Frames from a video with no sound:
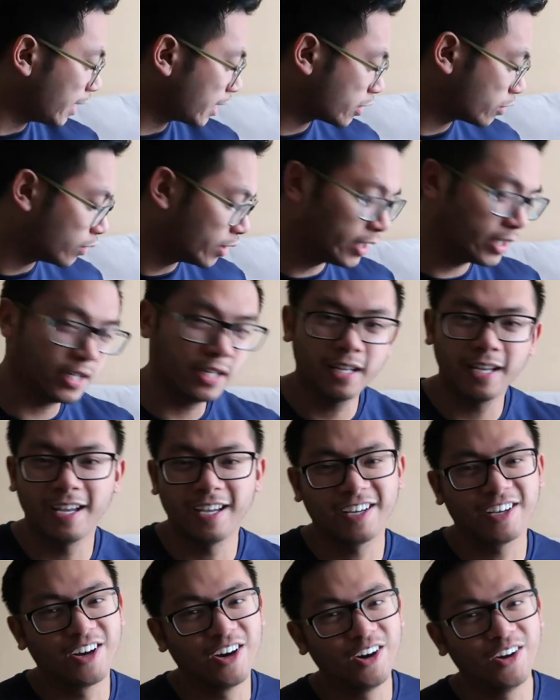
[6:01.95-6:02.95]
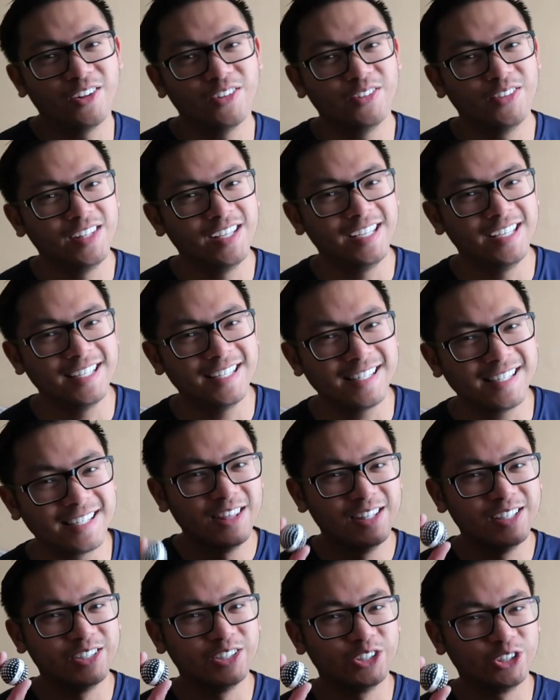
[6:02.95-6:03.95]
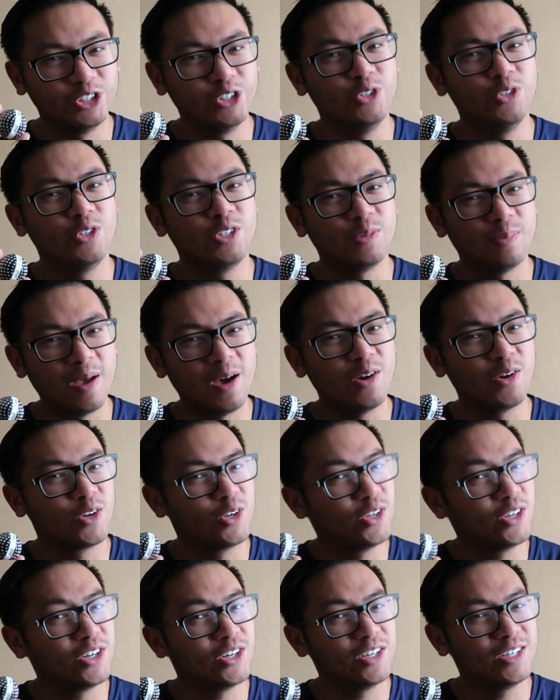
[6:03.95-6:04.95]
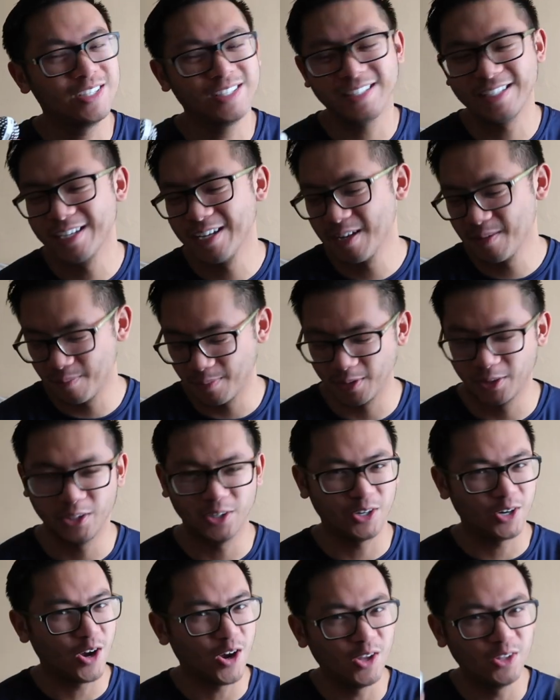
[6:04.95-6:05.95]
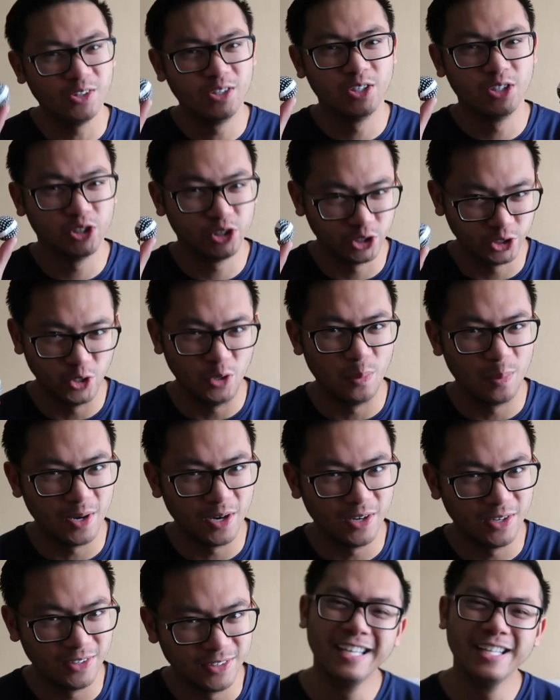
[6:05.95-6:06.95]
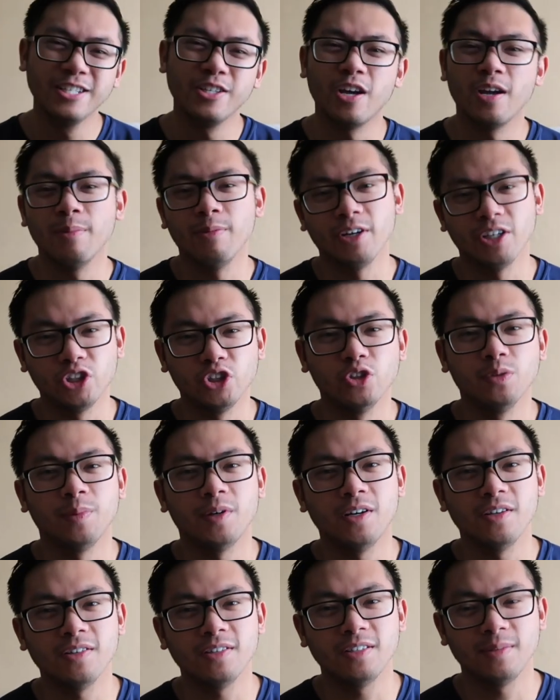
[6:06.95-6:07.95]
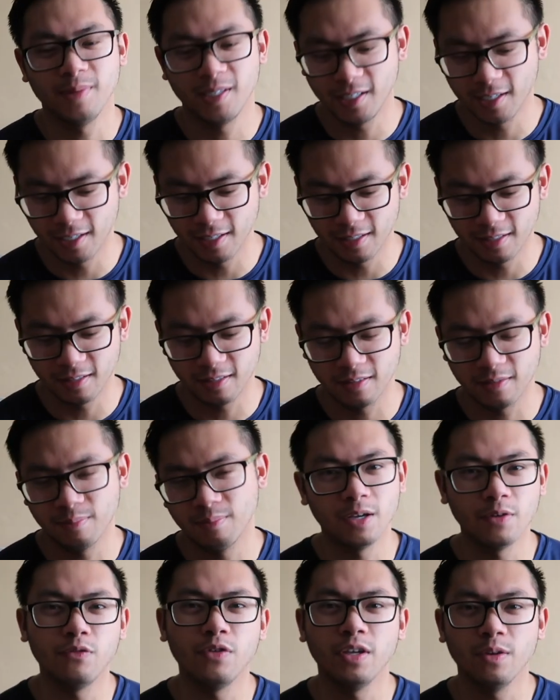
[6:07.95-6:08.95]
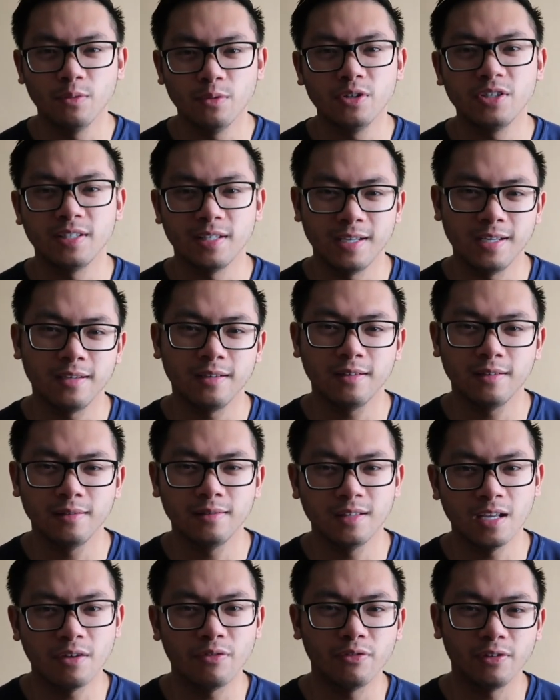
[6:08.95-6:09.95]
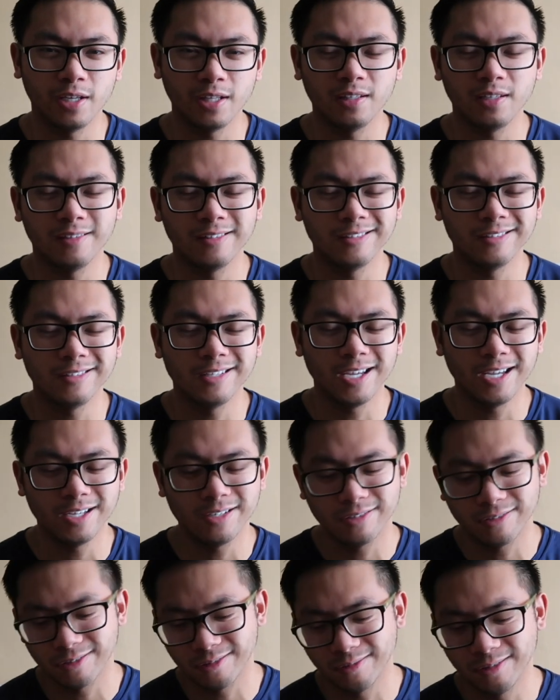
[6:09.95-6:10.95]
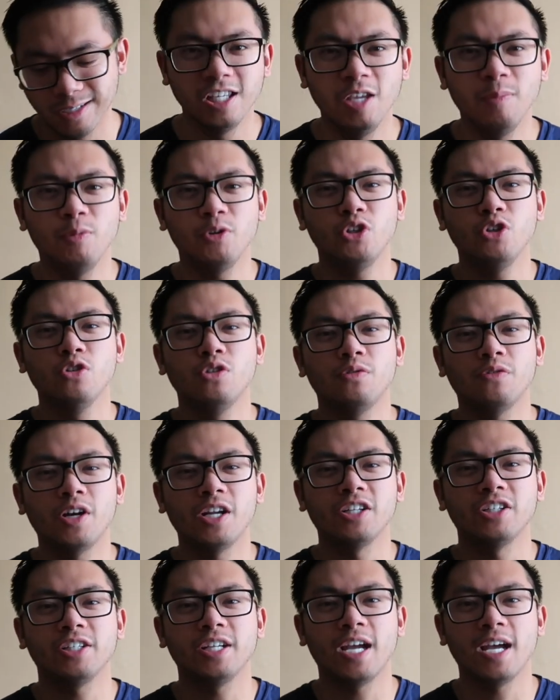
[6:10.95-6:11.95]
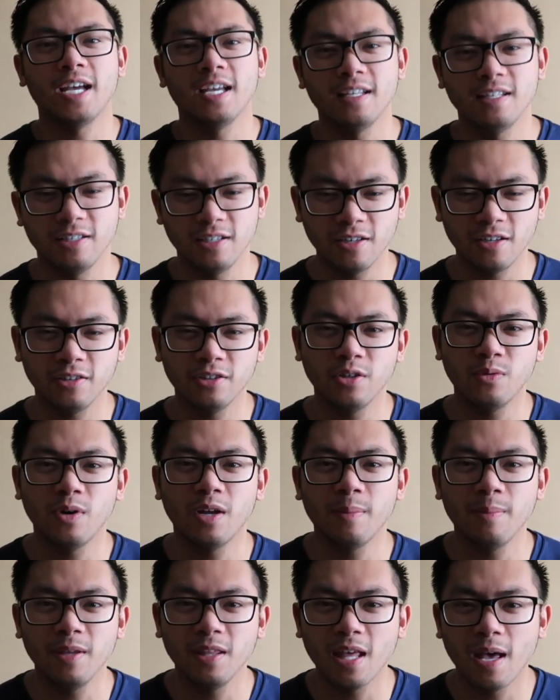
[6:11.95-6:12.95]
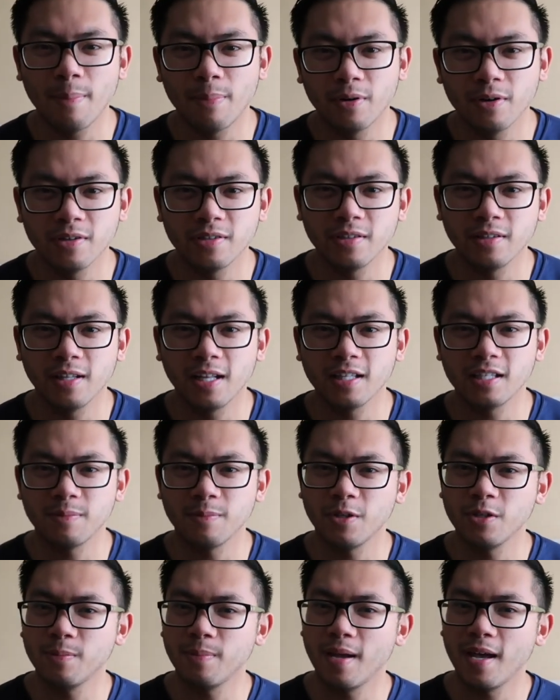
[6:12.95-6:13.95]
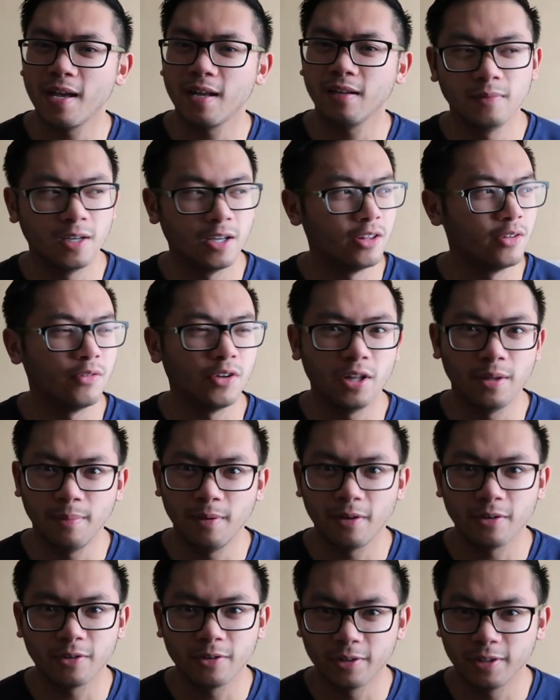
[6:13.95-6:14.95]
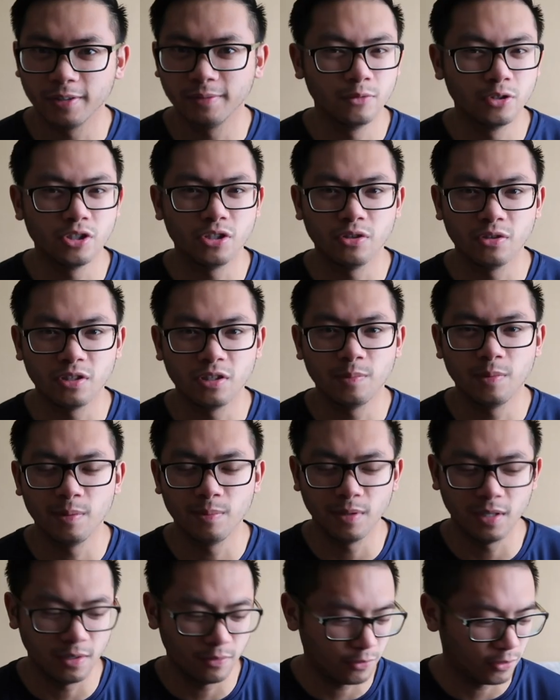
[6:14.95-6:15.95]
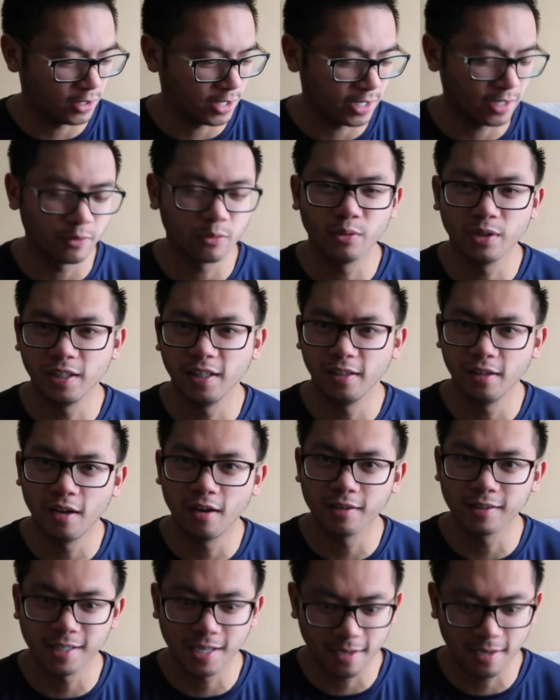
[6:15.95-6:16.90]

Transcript: Next one, I called these the shoe smell gooders, but they're called shoe balls. So I bring shoe balls because my feet will stink definitely at the end of the day. So keep your shoes fresh, guys. Y'all don't wanna be that person that smells bad on the volleyball court, which used to be me for like a really long